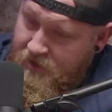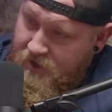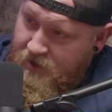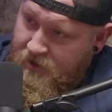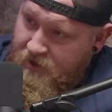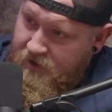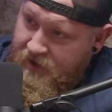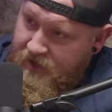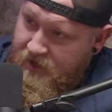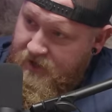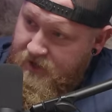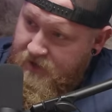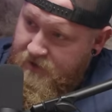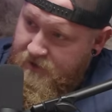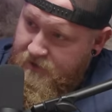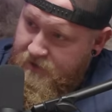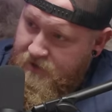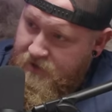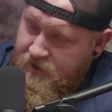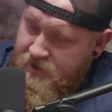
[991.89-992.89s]
Oh,
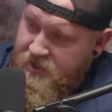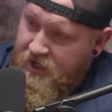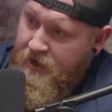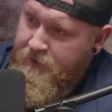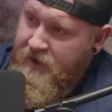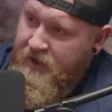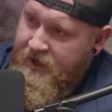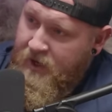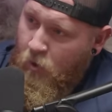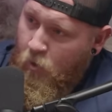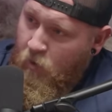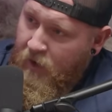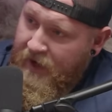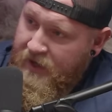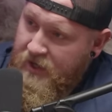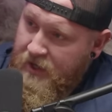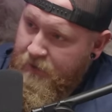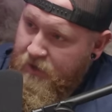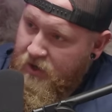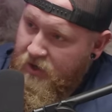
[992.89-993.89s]
yeah. It's got to be like a weight
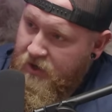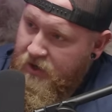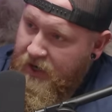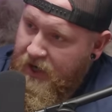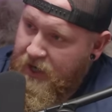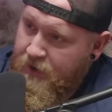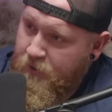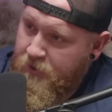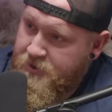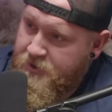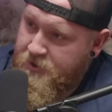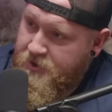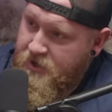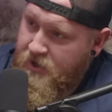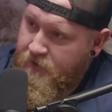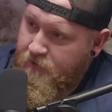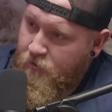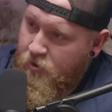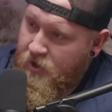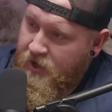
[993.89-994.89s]
limit on animals or
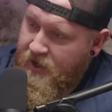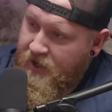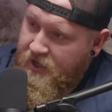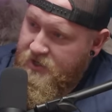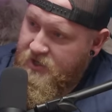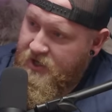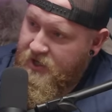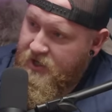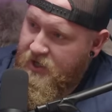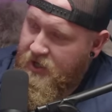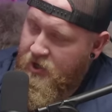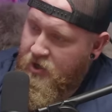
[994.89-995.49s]
something, right? It's like